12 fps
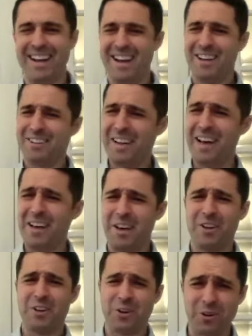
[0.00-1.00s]
He's like,
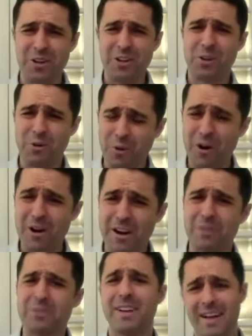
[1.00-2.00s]
ah, You're going to do
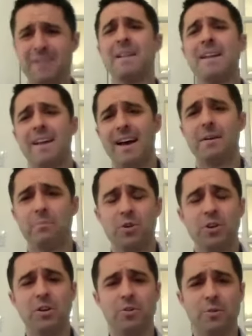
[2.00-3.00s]
what? I was like, I'm
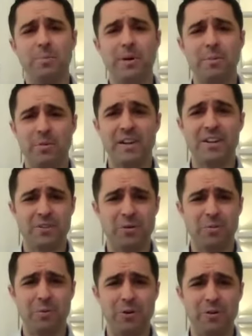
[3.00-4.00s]
going to go and play
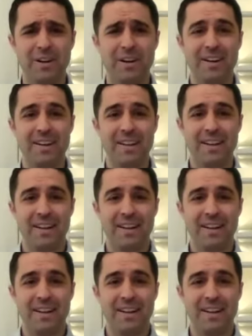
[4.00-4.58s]
professional poker.